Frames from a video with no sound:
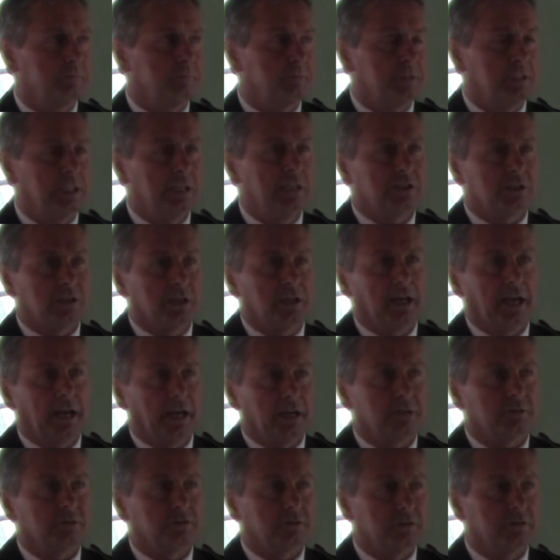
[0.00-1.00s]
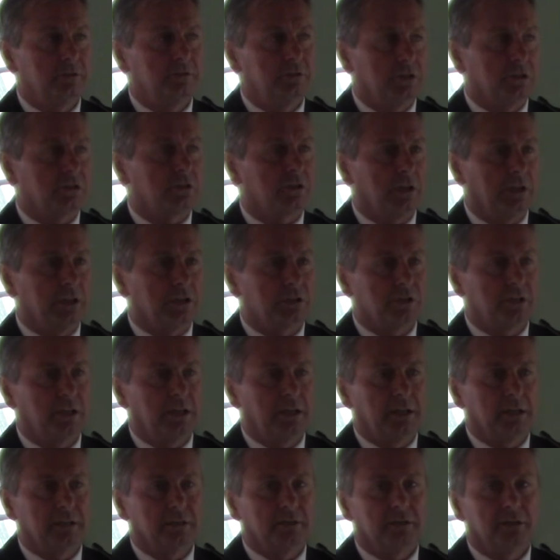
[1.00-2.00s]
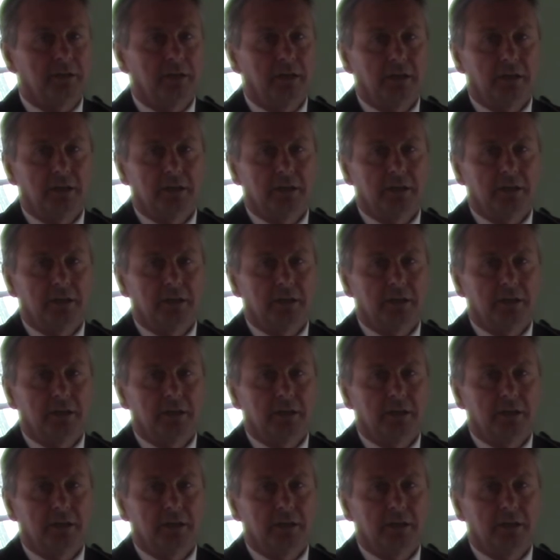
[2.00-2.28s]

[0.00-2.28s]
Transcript: decent at, is just listening and